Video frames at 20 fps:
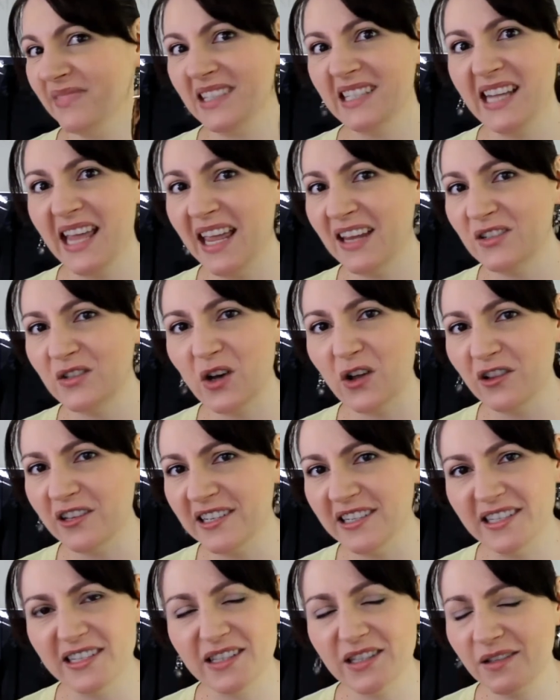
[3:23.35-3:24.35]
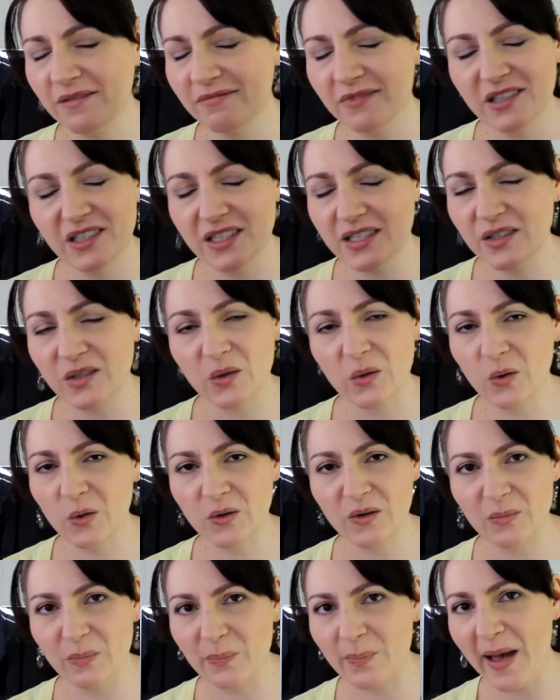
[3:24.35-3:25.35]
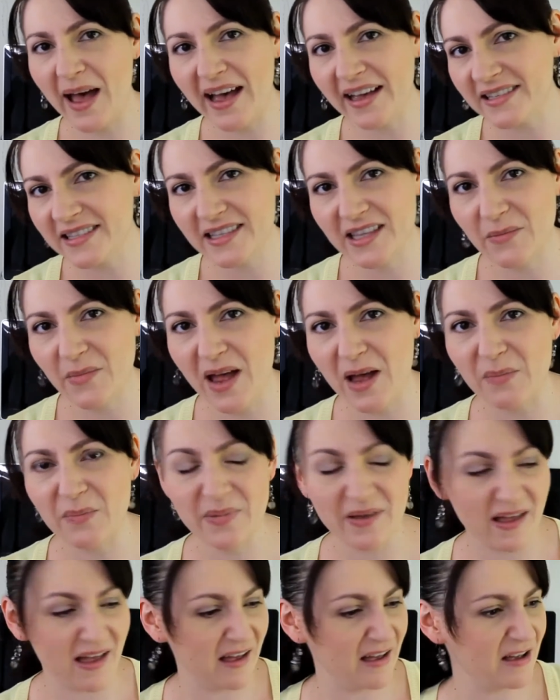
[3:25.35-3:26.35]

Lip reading: $10, just couldn't pass them up.